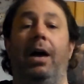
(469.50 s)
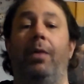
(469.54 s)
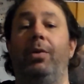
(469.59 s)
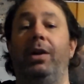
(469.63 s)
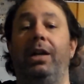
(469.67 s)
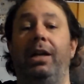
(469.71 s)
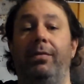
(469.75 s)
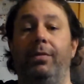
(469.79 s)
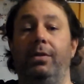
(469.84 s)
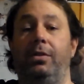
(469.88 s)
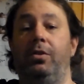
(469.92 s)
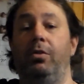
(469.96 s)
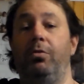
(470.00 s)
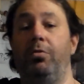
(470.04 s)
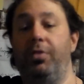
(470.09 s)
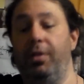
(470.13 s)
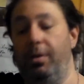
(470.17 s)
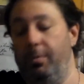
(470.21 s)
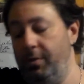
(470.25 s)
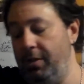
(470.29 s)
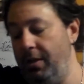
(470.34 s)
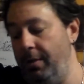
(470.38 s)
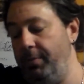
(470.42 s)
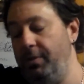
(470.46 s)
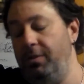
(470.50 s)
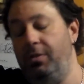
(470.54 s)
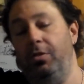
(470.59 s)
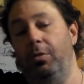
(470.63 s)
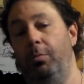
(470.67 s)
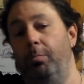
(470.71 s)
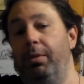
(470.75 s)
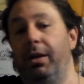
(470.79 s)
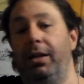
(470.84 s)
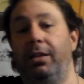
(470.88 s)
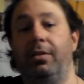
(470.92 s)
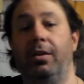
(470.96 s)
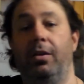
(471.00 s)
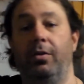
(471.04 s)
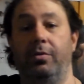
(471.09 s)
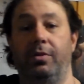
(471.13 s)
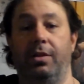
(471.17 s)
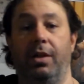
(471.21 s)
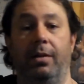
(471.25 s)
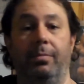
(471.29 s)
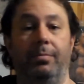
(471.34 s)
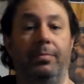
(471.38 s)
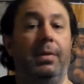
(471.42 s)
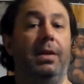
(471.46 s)
I want to give it 2 thumbs up and 2 big
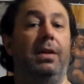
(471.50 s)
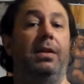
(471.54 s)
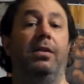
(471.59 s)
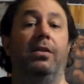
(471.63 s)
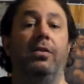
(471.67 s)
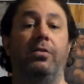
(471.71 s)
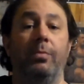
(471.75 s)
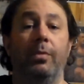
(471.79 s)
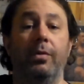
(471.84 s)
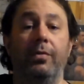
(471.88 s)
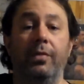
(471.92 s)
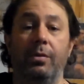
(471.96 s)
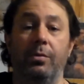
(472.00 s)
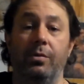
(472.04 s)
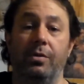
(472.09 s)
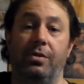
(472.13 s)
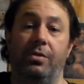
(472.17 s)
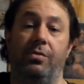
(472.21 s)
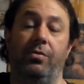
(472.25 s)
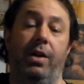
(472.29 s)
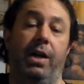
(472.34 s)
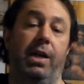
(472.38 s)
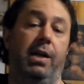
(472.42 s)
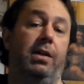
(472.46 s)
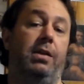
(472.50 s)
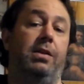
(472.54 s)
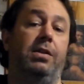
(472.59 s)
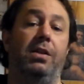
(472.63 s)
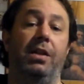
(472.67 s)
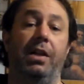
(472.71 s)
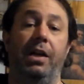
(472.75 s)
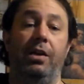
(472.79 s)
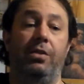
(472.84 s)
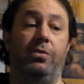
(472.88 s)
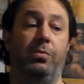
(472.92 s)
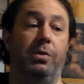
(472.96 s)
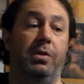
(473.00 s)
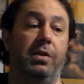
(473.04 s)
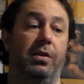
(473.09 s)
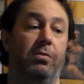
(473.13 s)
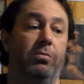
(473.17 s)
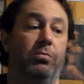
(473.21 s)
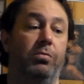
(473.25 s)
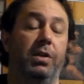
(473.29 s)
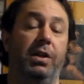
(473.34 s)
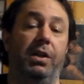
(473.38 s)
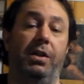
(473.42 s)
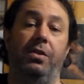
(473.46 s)
toes up. This movie was great. Clint Eastwood did
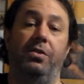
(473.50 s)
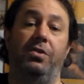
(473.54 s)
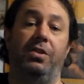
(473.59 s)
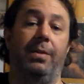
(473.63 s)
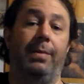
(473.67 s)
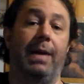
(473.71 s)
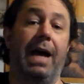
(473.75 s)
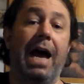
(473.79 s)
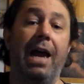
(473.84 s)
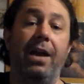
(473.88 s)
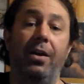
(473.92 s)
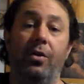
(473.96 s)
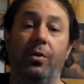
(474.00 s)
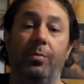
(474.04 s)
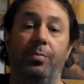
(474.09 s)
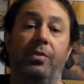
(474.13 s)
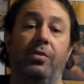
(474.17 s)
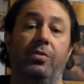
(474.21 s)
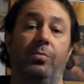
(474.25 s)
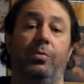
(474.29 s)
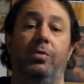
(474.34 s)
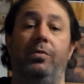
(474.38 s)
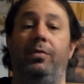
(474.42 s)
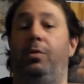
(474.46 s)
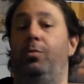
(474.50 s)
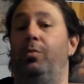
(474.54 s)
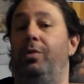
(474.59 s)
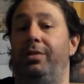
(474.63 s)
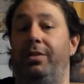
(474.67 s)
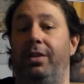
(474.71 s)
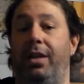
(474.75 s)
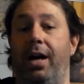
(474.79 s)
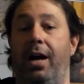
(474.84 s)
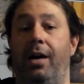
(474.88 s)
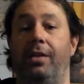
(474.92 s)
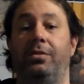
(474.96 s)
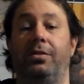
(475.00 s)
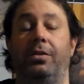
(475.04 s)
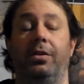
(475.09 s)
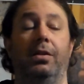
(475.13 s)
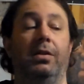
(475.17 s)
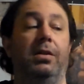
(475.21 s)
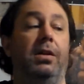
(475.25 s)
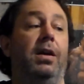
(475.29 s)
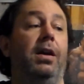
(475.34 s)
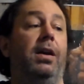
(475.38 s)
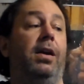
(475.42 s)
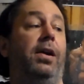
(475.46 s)
a really good job. I hope this movie wins an
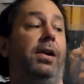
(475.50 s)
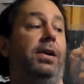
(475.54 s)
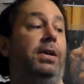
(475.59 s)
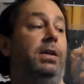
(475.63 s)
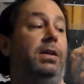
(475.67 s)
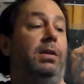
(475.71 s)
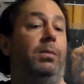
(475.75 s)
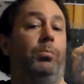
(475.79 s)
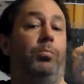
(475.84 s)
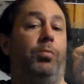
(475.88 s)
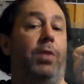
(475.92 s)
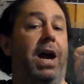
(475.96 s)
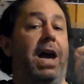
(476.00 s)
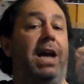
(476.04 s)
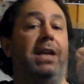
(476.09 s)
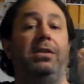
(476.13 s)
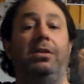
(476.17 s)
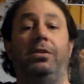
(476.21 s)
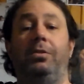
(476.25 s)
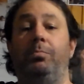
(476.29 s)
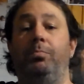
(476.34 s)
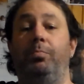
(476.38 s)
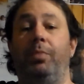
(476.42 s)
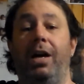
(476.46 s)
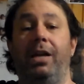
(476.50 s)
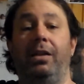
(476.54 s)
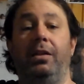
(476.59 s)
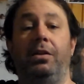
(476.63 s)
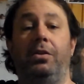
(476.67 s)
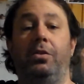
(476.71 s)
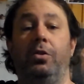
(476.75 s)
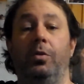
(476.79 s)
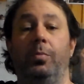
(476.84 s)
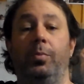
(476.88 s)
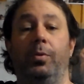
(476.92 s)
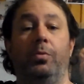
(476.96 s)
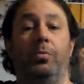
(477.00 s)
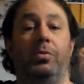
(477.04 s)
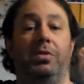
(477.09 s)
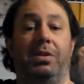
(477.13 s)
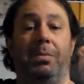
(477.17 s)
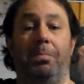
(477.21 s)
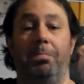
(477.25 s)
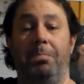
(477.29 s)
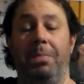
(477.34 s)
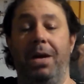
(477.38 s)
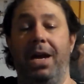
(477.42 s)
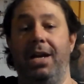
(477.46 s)
Oscar. Bradley Cooper
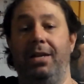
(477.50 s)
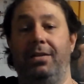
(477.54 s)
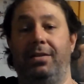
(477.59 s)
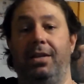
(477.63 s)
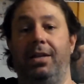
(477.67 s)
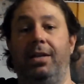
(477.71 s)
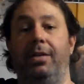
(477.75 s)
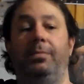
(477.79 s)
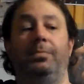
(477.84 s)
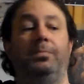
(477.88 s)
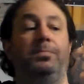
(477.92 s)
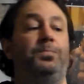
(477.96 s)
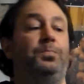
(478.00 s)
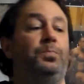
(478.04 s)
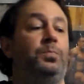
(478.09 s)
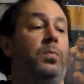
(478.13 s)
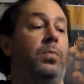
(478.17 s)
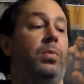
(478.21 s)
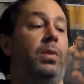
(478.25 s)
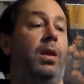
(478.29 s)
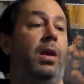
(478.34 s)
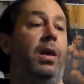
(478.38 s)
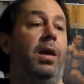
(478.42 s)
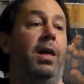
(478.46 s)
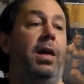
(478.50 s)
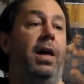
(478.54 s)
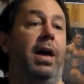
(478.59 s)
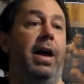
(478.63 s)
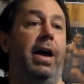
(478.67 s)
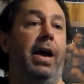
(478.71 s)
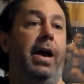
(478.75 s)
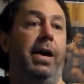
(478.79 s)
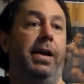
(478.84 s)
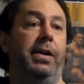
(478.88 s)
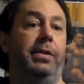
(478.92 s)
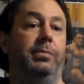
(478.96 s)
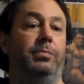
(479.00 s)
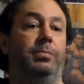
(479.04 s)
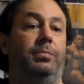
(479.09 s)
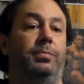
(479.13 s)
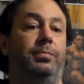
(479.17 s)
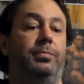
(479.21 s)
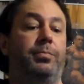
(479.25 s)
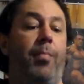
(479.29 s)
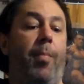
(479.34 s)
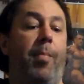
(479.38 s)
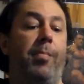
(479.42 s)
was amazing, and